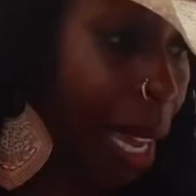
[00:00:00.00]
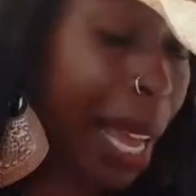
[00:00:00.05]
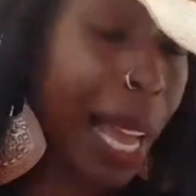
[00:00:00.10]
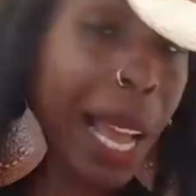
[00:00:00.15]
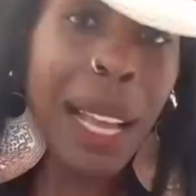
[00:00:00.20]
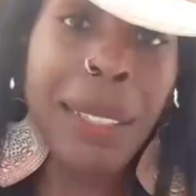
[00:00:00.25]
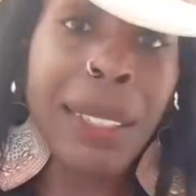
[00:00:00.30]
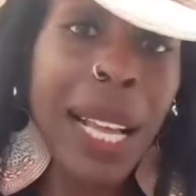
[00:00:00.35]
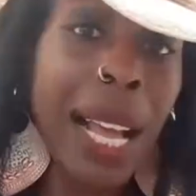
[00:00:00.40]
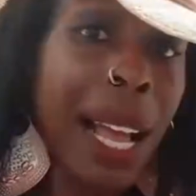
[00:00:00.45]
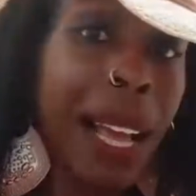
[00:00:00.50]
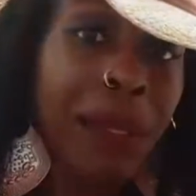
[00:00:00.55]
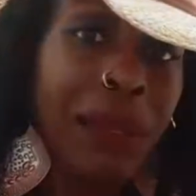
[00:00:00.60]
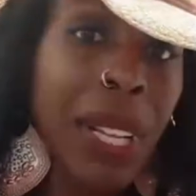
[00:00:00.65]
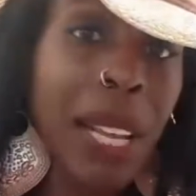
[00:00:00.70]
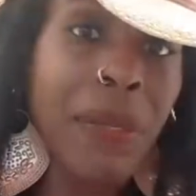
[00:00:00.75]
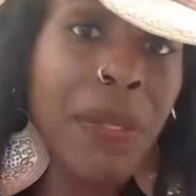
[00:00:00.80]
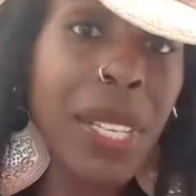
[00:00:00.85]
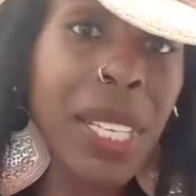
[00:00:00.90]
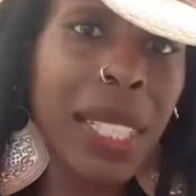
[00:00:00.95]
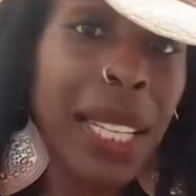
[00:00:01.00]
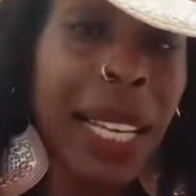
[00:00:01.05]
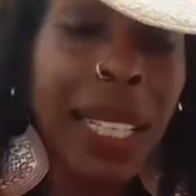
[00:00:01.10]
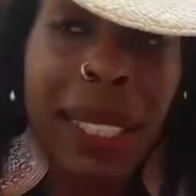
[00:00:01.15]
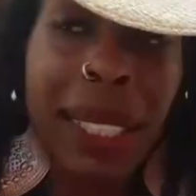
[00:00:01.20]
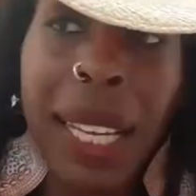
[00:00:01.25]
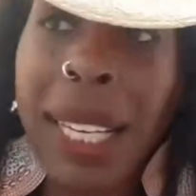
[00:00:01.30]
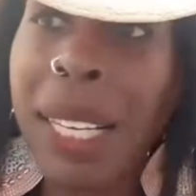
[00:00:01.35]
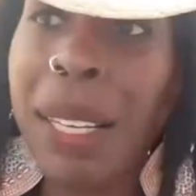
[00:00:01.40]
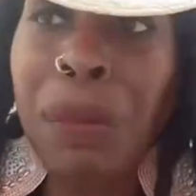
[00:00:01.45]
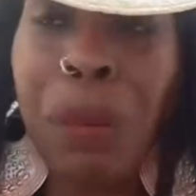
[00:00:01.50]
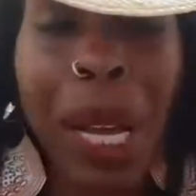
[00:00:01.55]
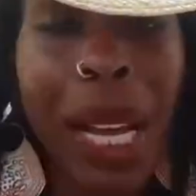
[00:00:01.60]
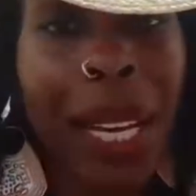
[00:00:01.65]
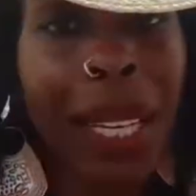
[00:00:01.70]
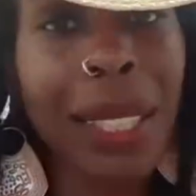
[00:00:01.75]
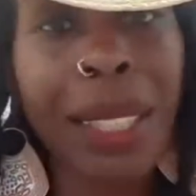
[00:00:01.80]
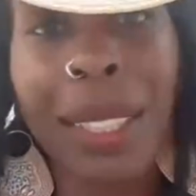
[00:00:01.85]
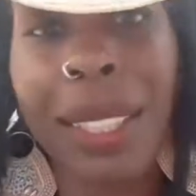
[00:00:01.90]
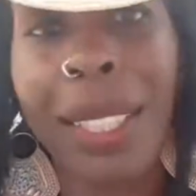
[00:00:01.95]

I've never, that ain't my,